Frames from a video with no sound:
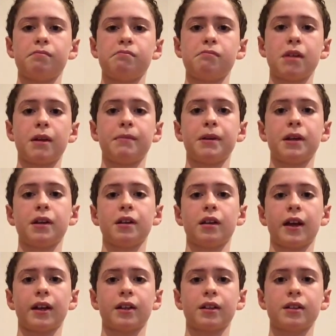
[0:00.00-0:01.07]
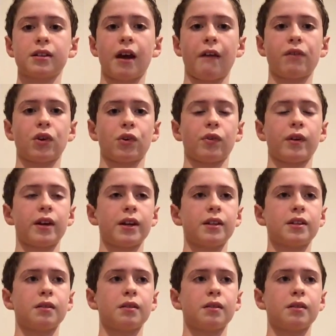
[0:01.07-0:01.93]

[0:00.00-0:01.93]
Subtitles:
maybe like 7 or 8